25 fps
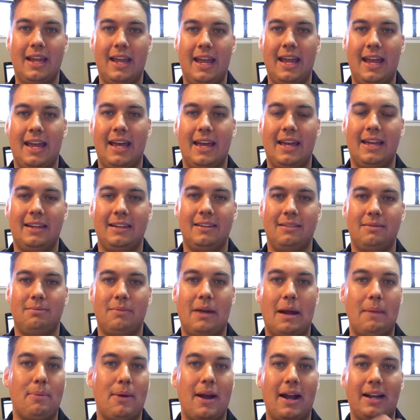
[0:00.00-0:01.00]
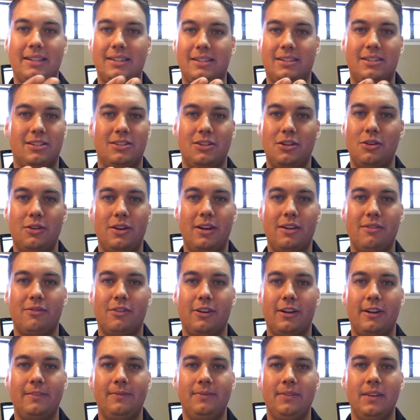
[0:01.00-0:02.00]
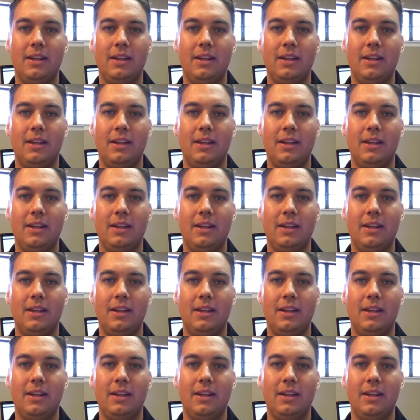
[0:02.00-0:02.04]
and my practice is no different.